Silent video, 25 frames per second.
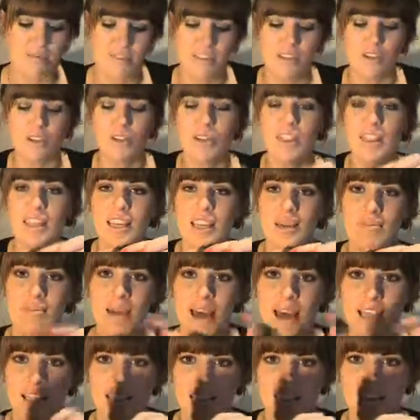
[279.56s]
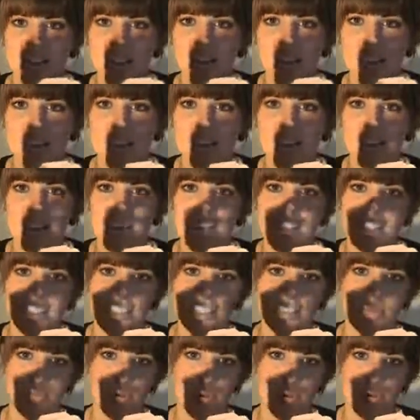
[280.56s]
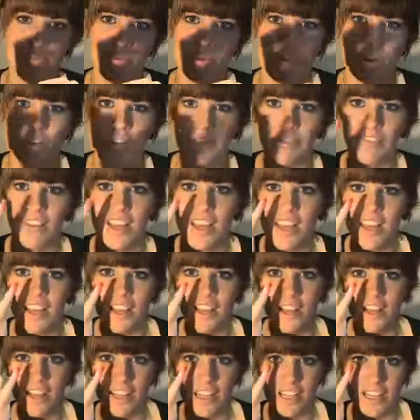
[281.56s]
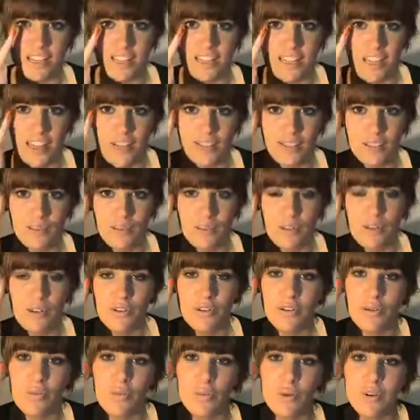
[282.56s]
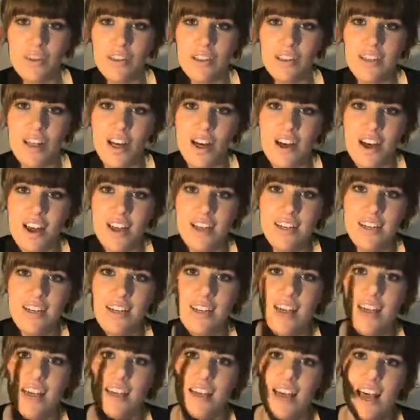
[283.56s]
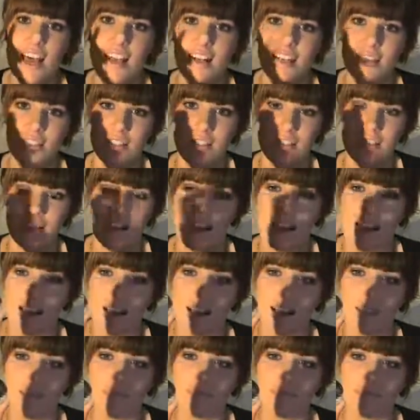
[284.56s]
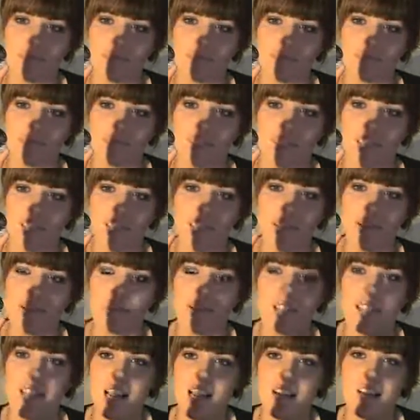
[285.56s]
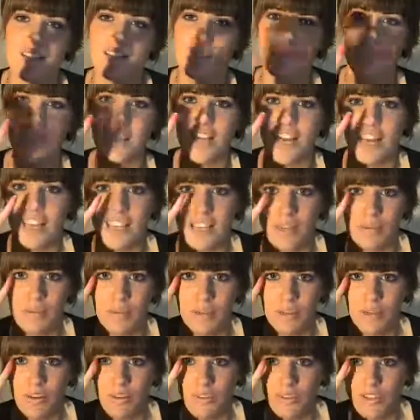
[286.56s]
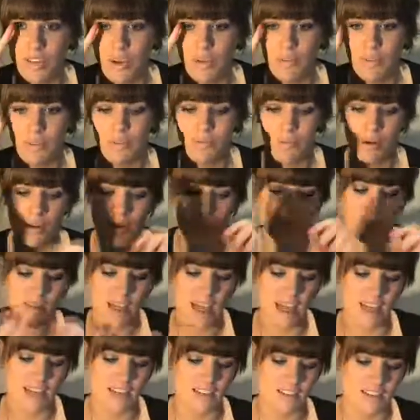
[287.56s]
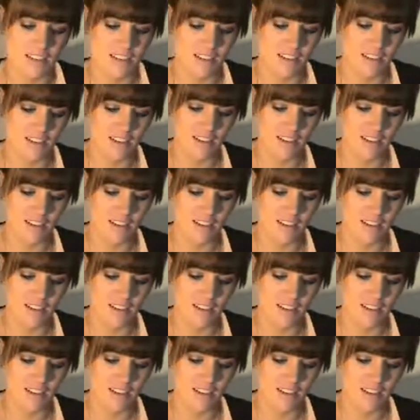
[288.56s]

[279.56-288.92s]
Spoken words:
The good thing about this eyeliner is it's waterproof. It's safe to put on your waterline, and it will stay on all day. You can put it on the top and the bottom, and